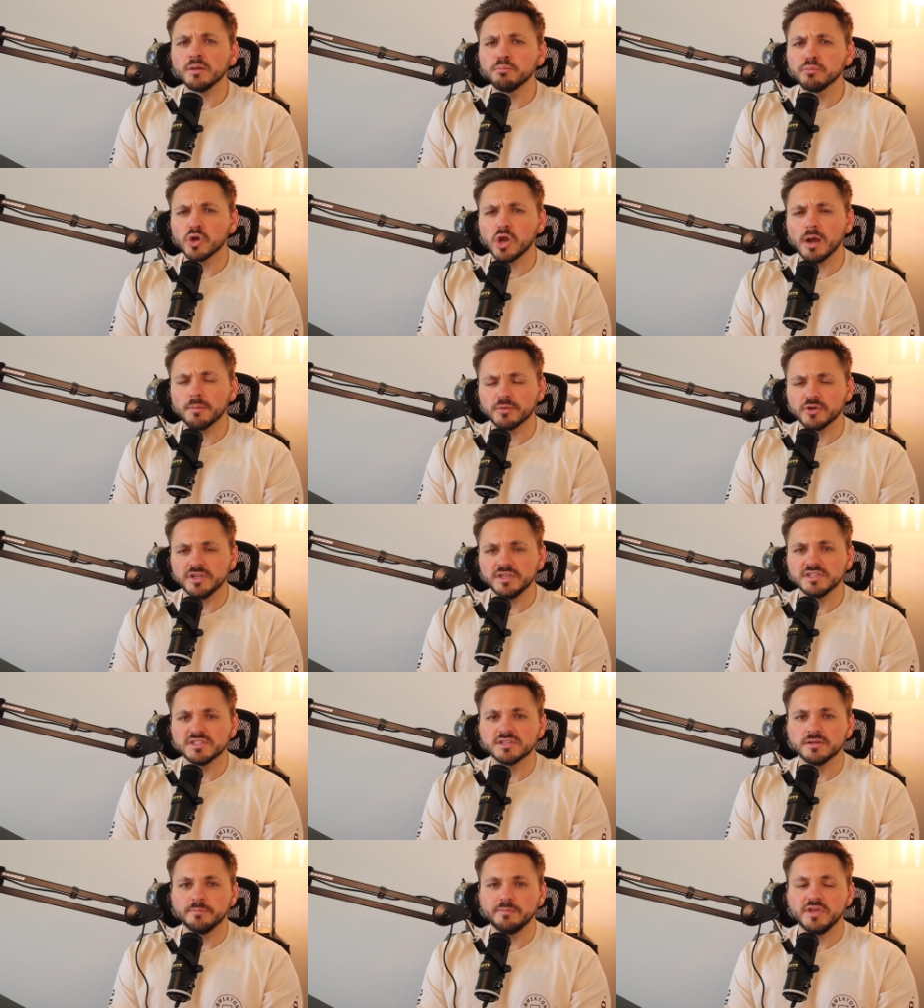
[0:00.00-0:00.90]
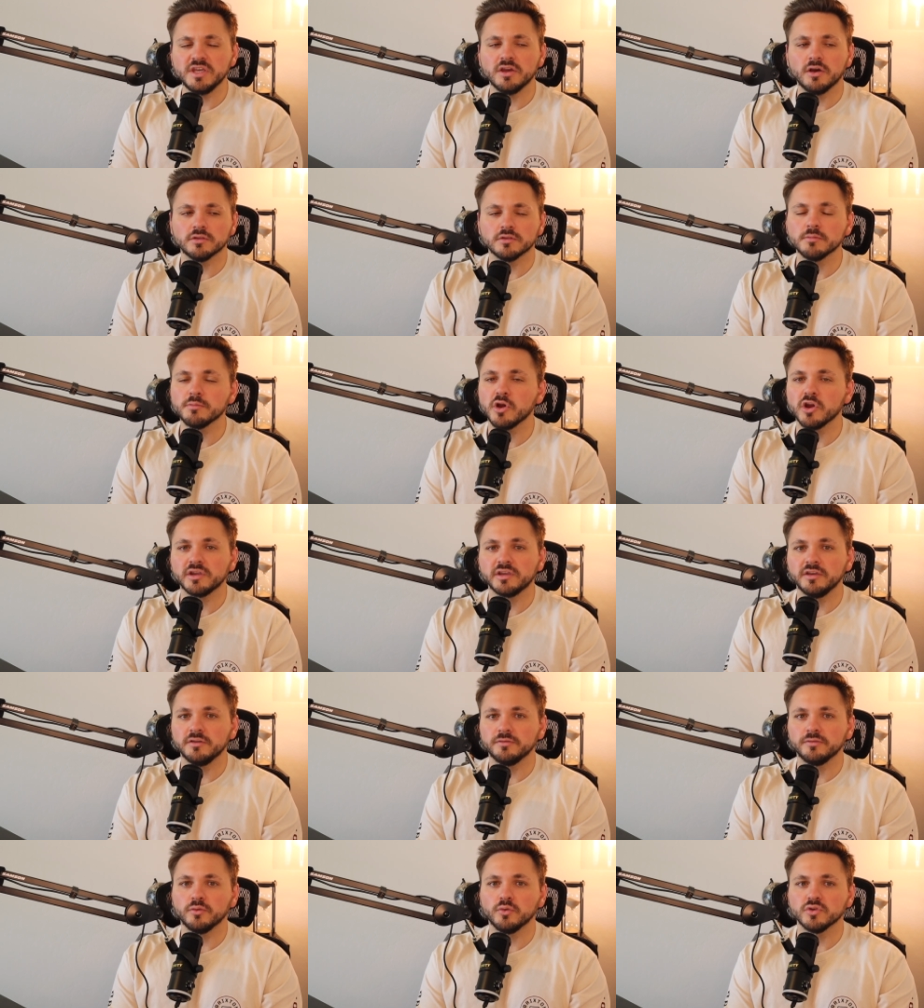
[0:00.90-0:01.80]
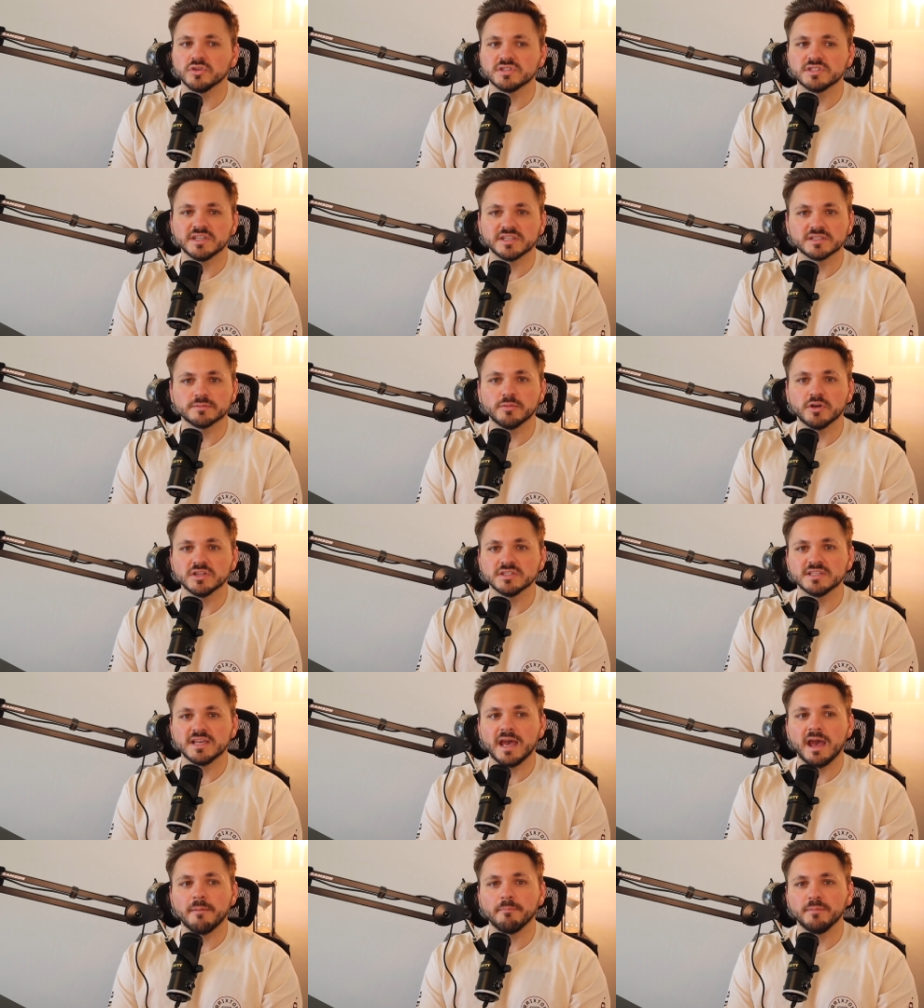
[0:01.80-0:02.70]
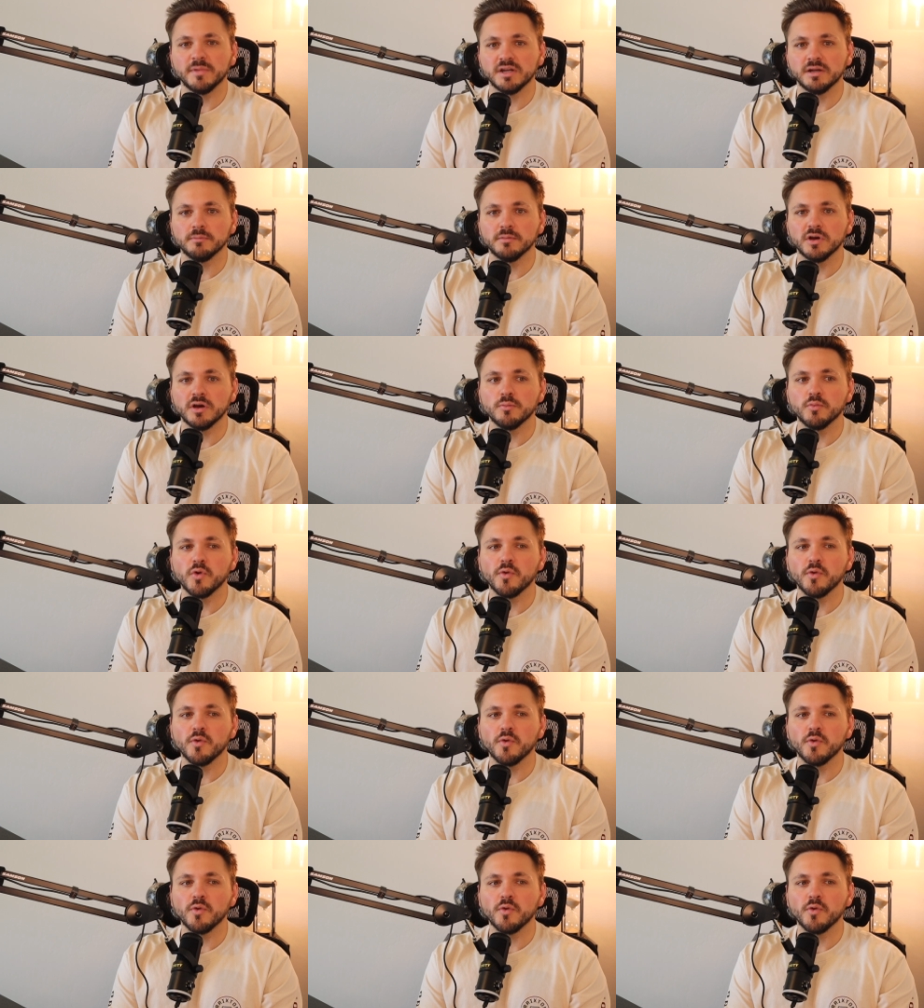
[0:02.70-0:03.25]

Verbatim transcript: properties to be on the market for 6 months at minimum.